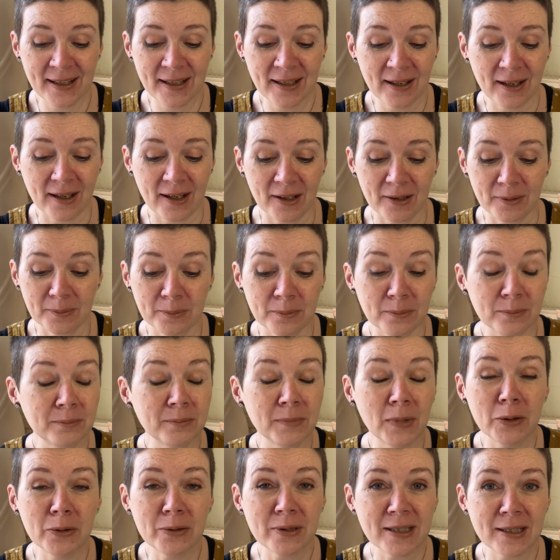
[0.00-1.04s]

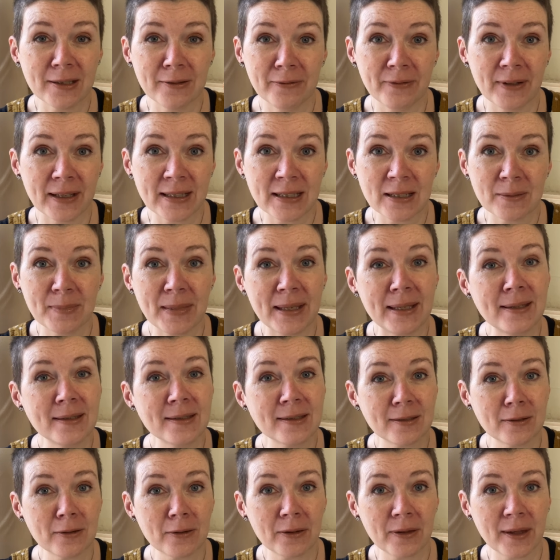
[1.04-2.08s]
multivitamins
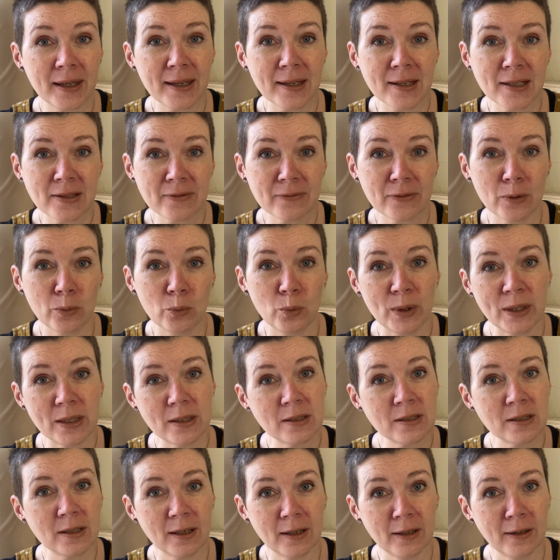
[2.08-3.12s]
and things for
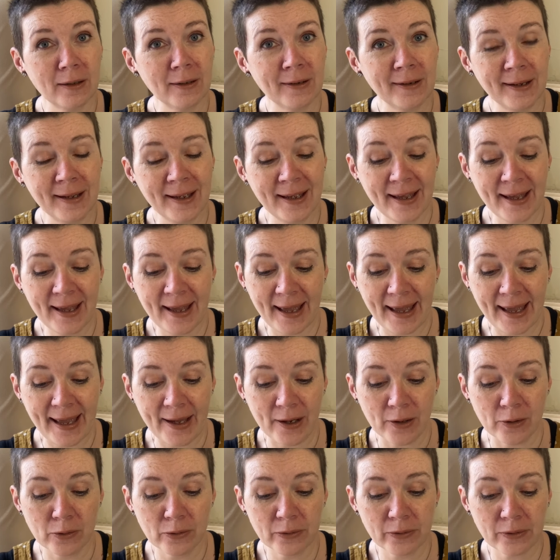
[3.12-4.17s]
winter
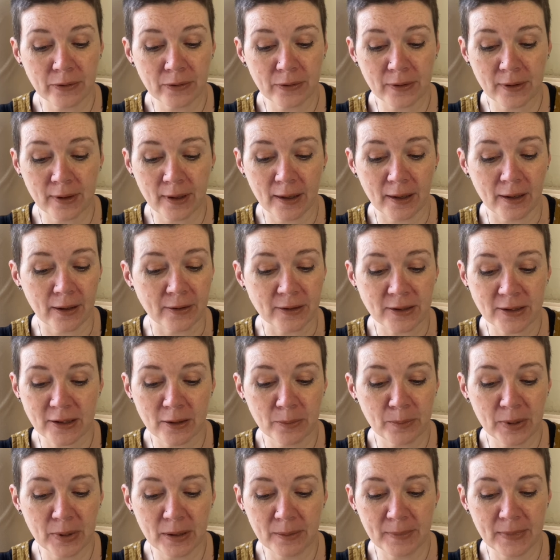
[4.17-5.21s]
health,
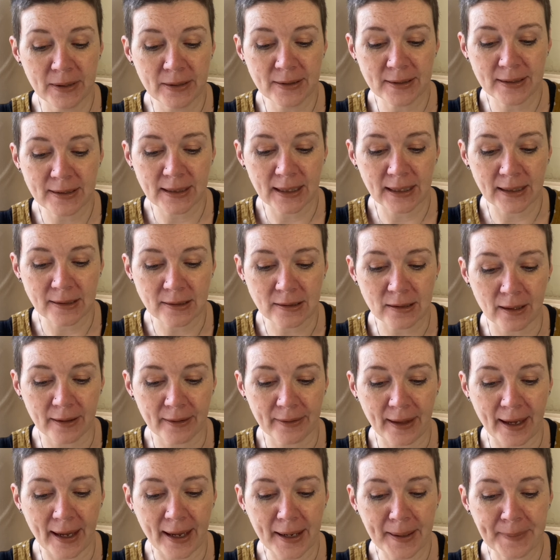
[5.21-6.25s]
supplements, things like
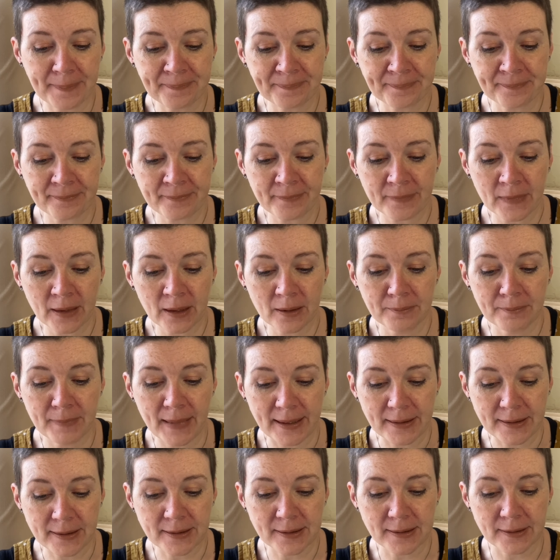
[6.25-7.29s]
that,
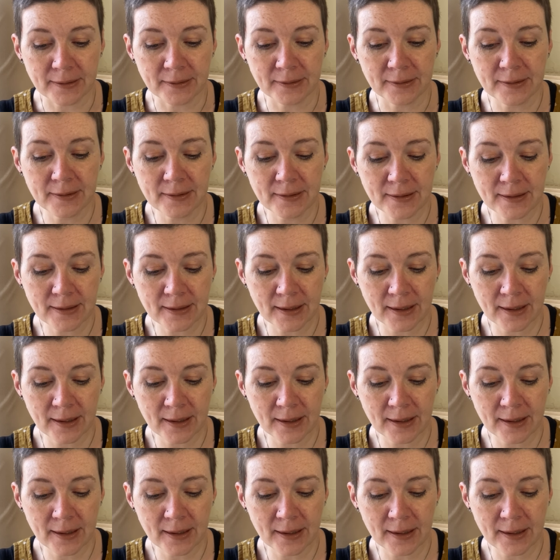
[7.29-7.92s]
medicines,